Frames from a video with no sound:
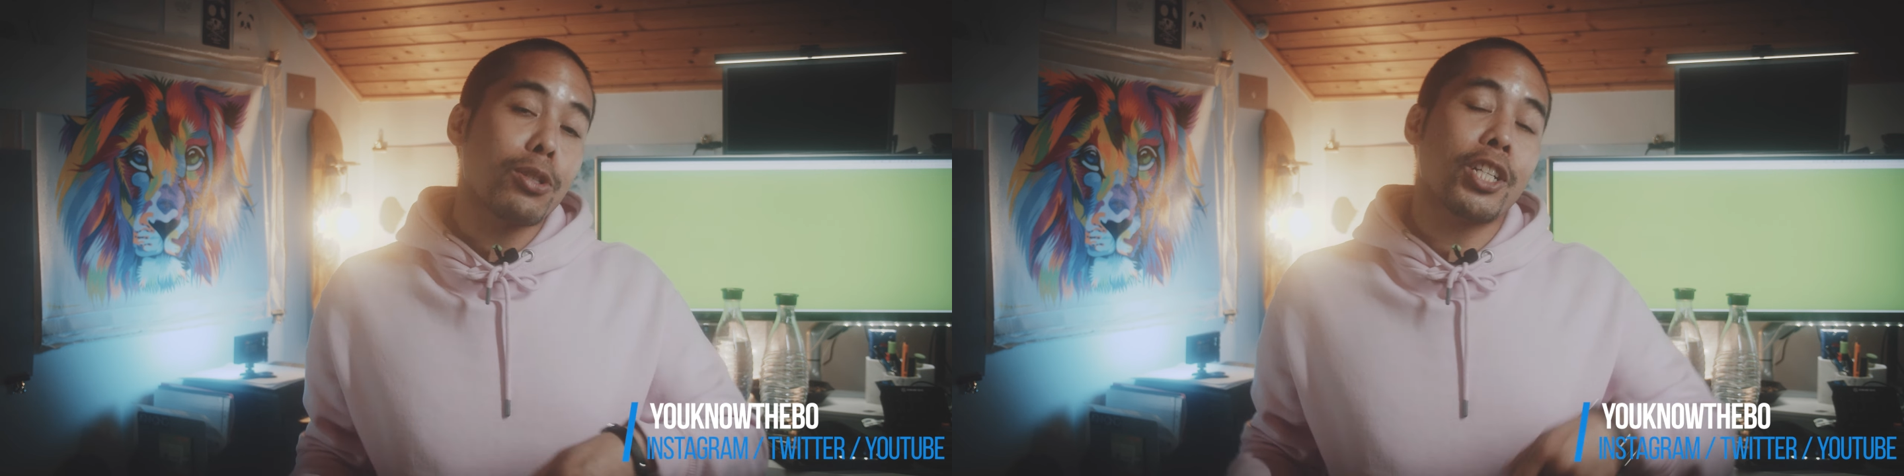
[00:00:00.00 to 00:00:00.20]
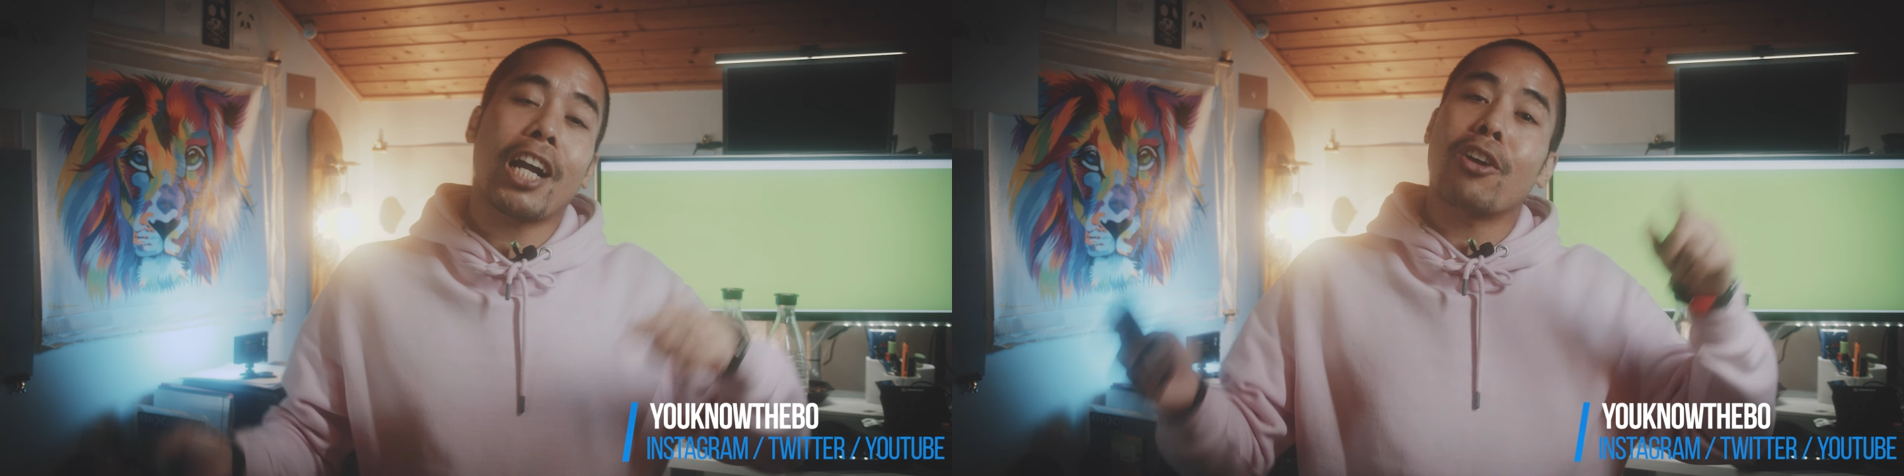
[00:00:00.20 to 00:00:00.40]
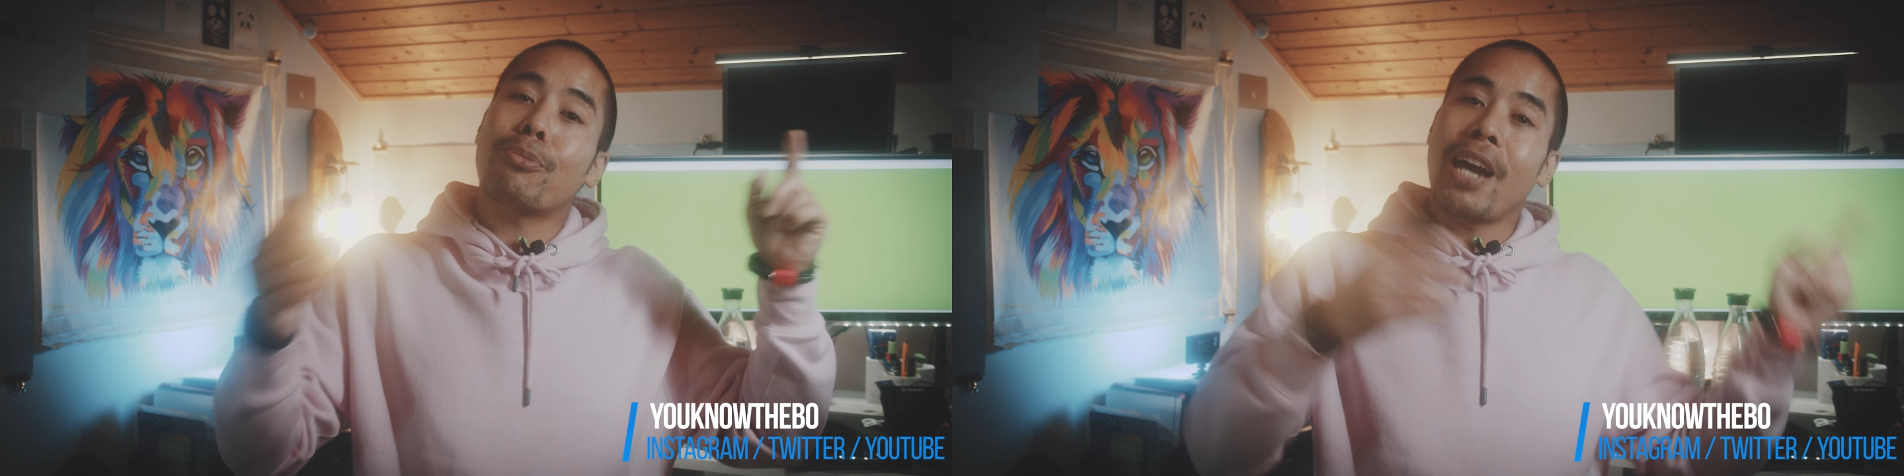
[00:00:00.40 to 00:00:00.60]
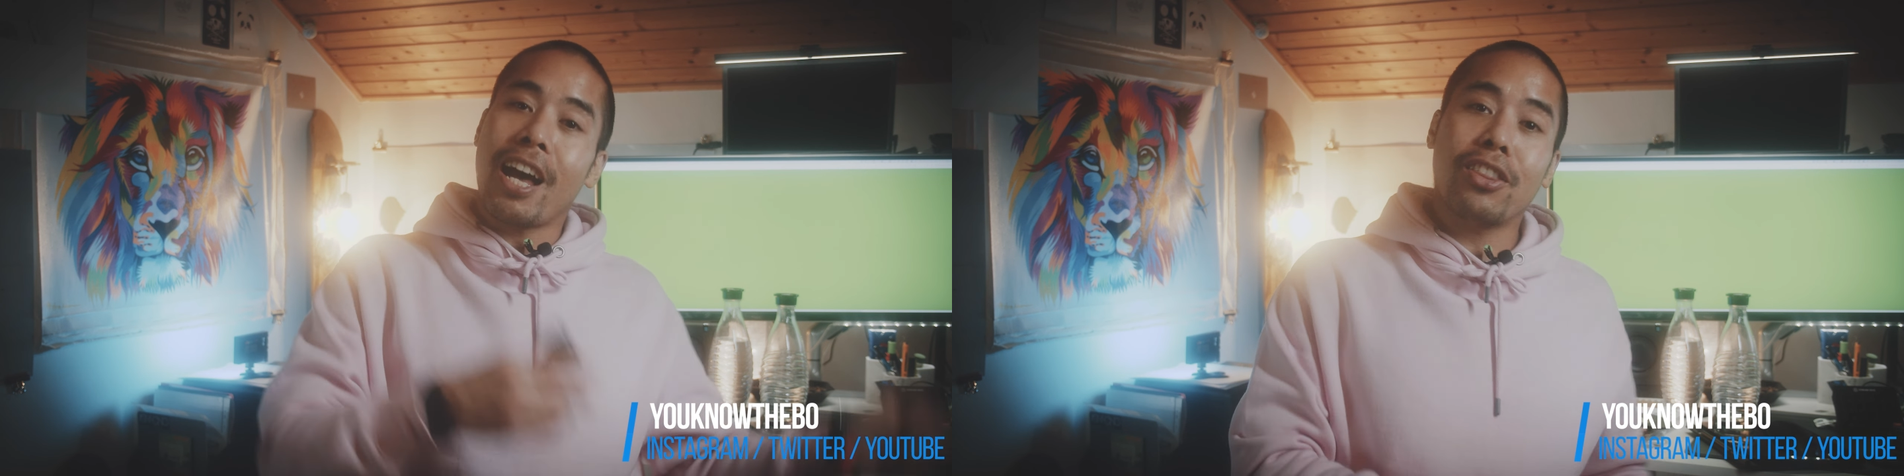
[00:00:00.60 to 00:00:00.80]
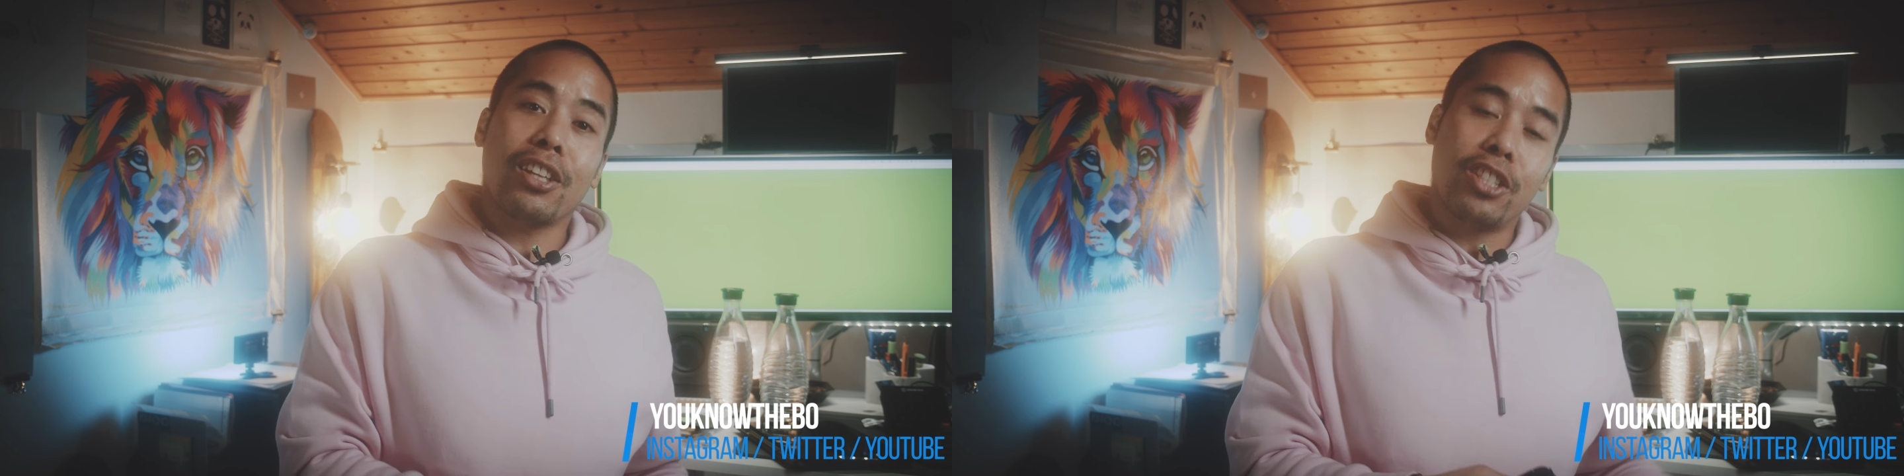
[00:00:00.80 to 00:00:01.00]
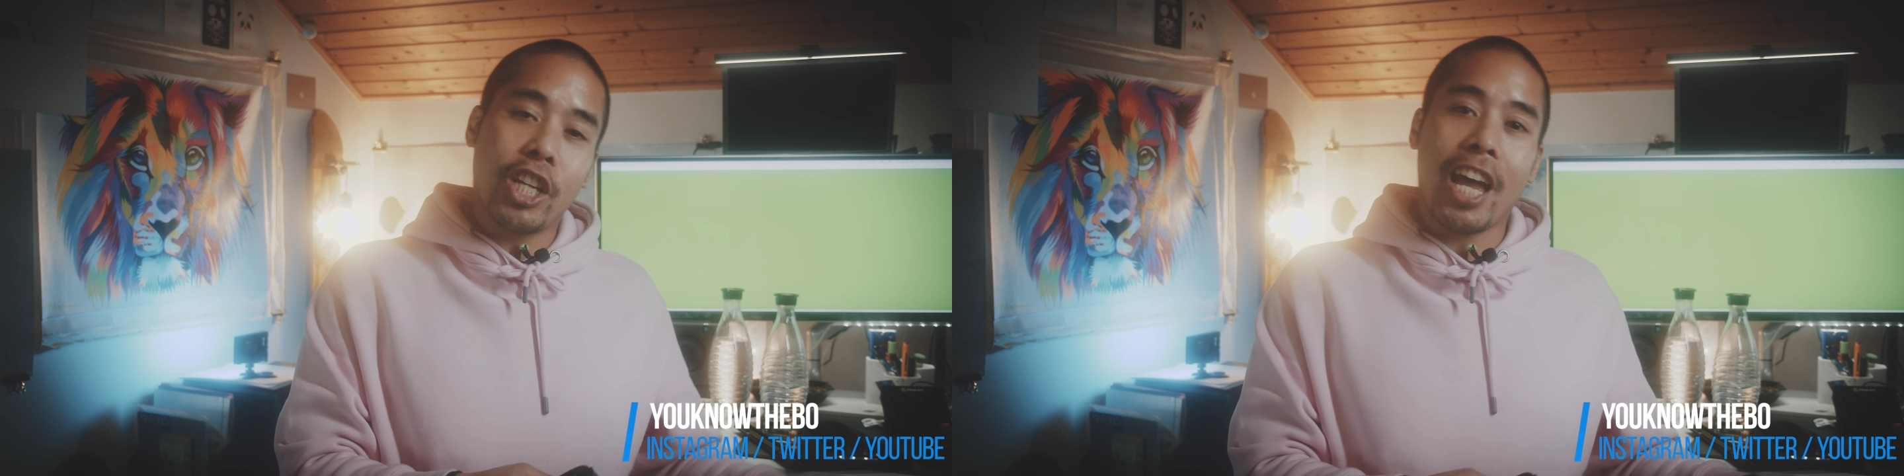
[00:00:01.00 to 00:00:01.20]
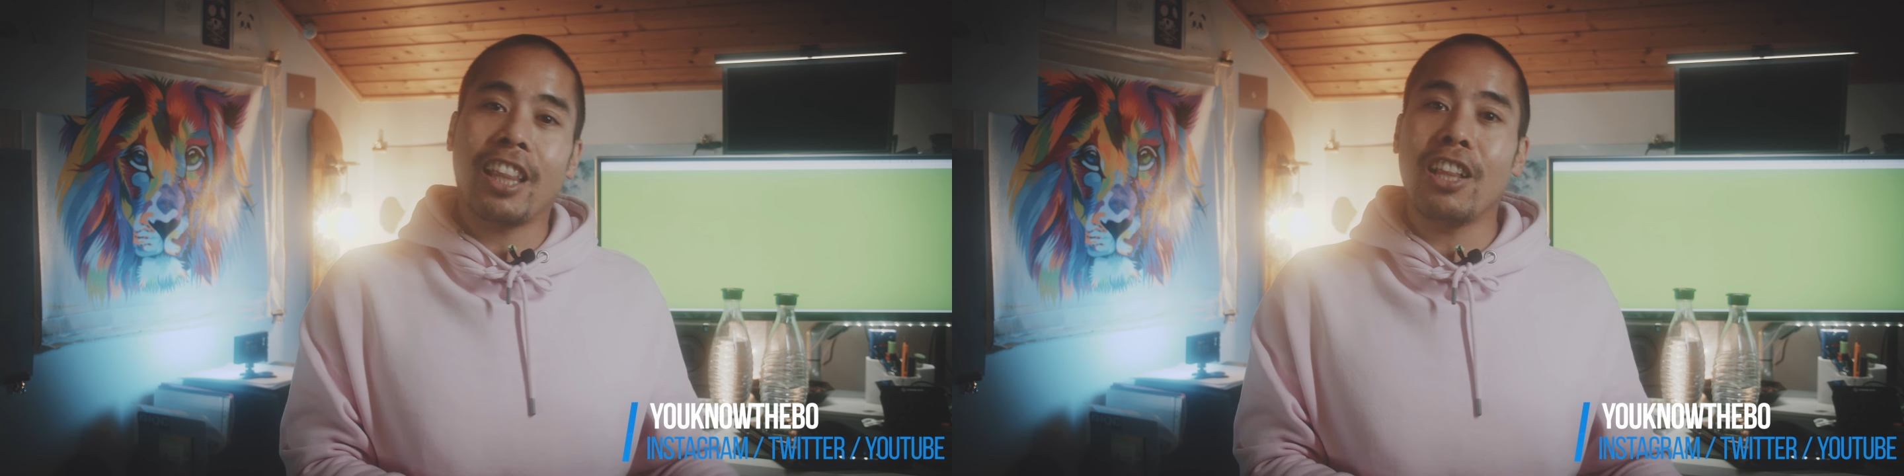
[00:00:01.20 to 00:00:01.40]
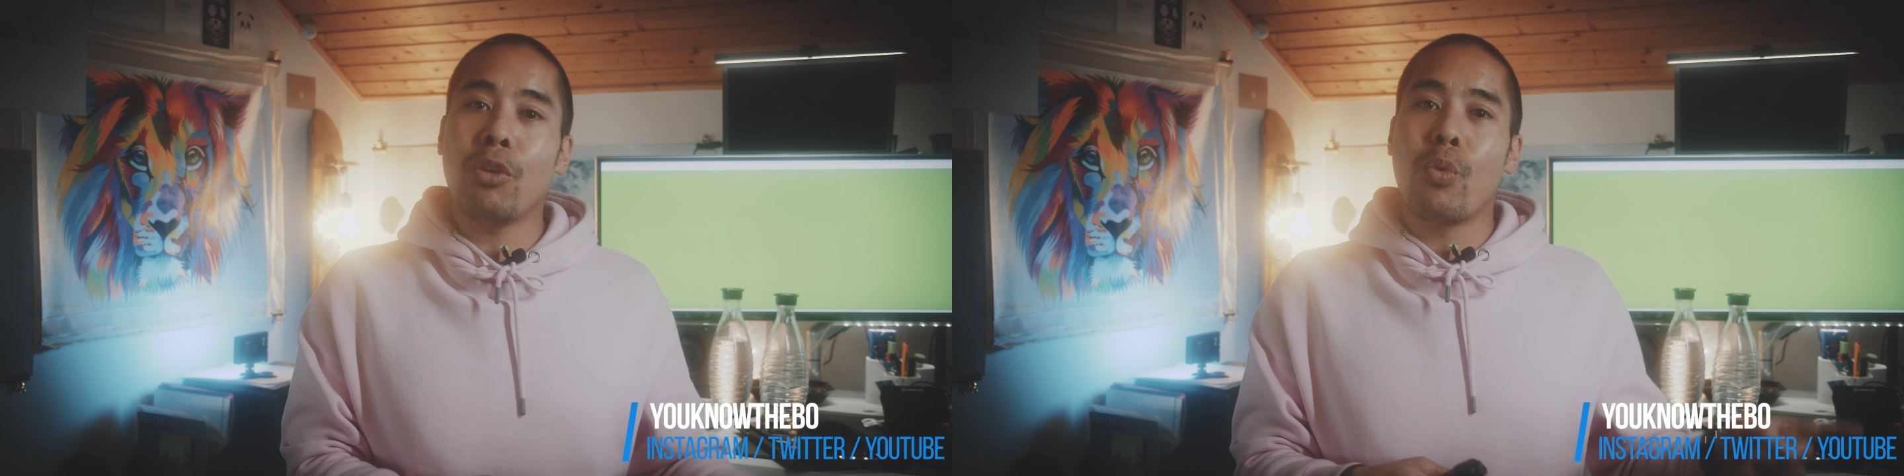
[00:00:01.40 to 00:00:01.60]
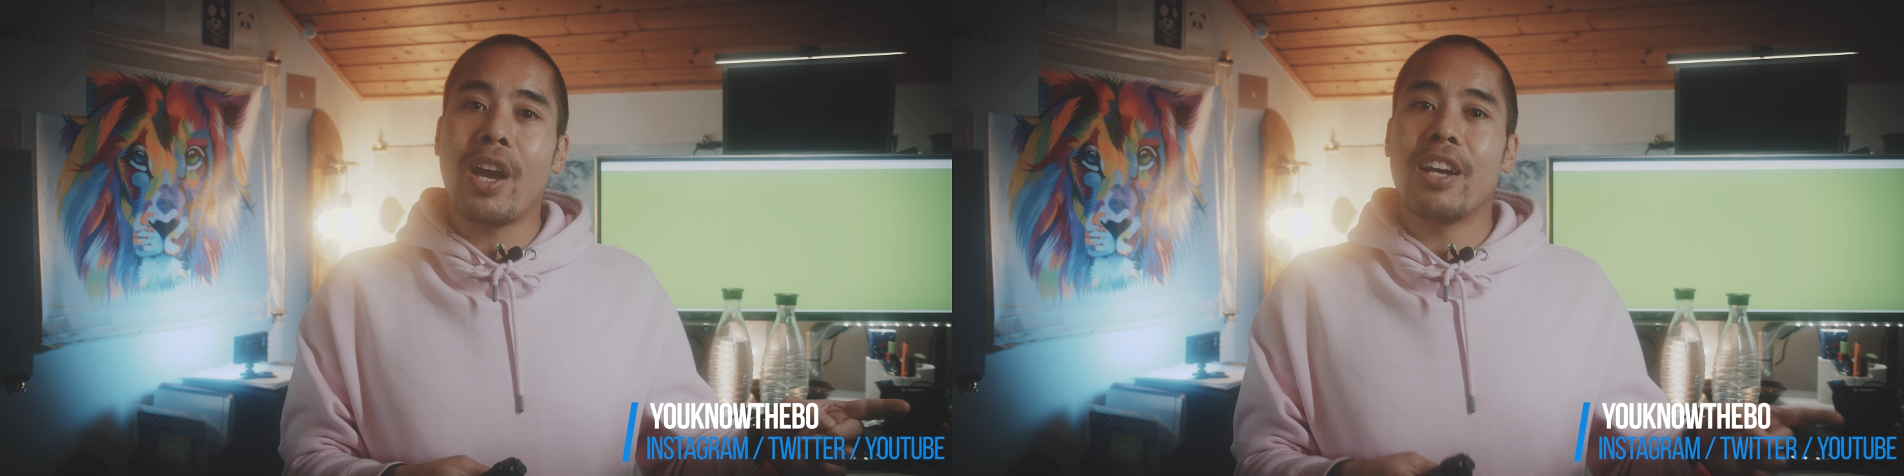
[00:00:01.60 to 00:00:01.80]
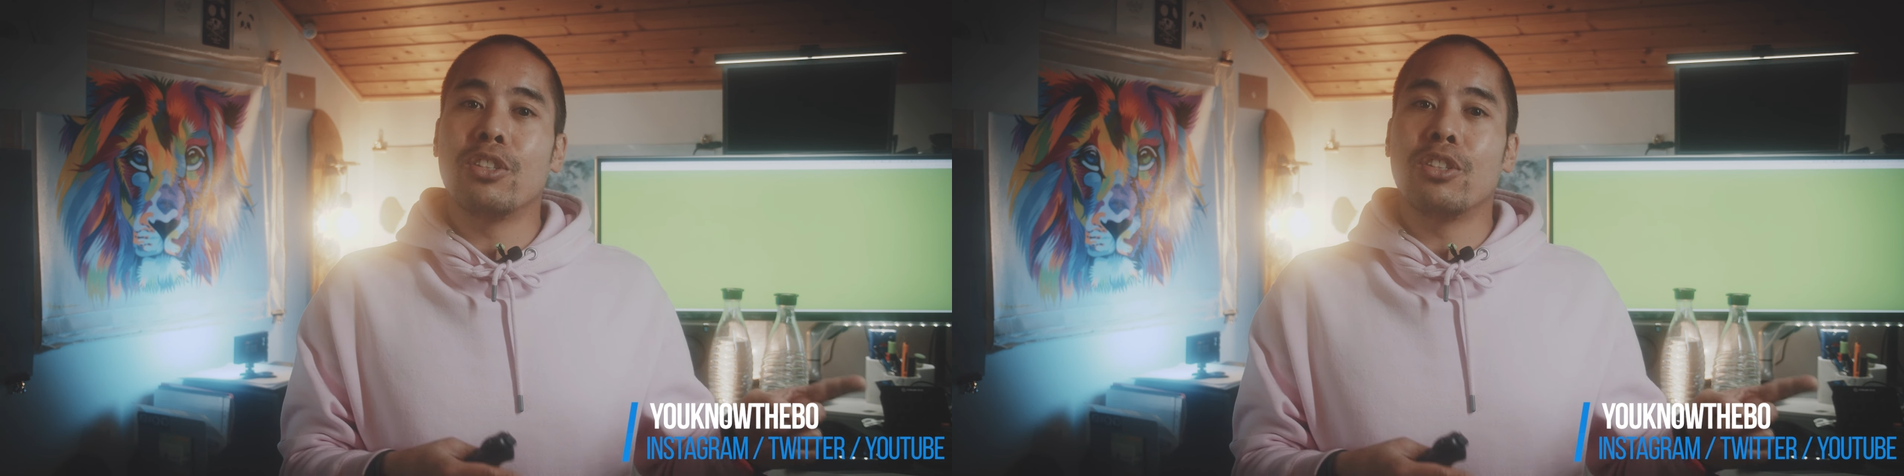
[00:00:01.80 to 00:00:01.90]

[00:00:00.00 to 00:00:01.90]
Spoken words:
check out my other channel where